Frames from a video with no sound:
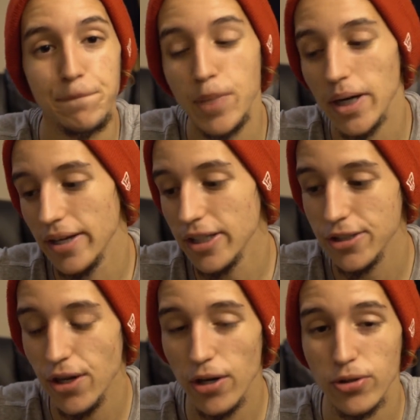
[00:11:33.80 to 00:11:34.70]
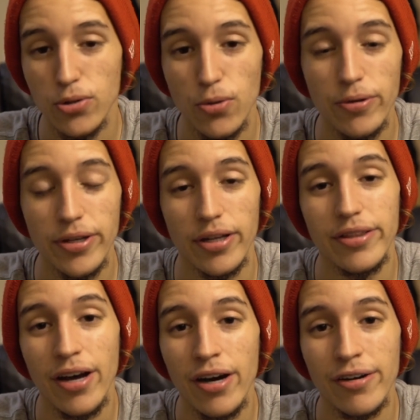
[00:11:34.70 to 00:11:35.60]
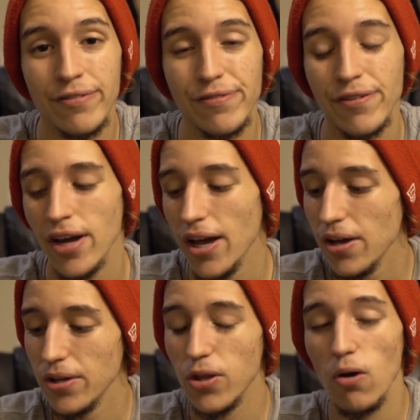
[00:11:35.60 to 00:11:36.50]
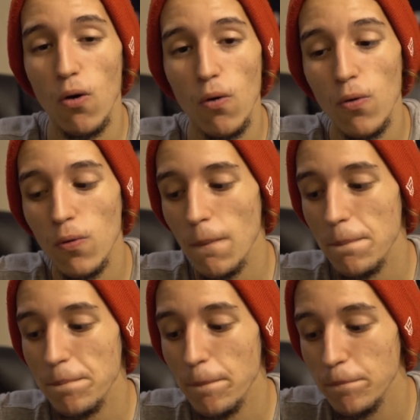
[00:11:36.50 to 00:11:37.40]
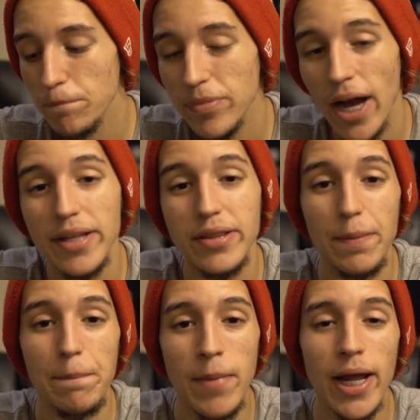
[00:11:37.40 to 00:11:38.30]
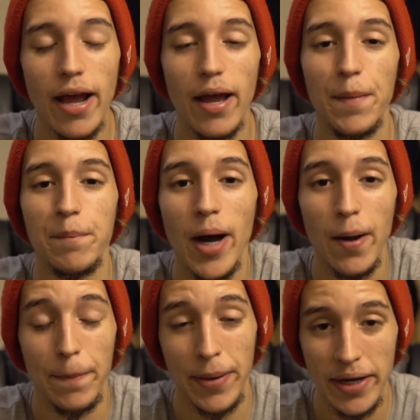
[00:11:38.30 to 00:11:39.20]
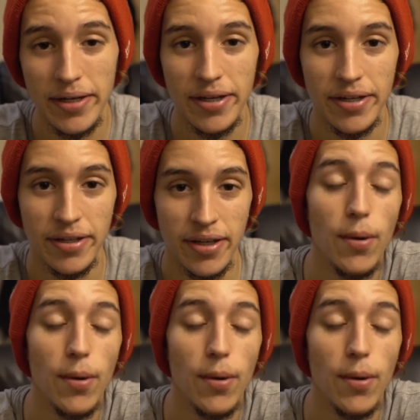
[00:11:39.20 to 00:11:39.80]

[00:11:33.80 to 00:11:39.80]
but he's not doing enough in the whole 90 minute, in my opinion.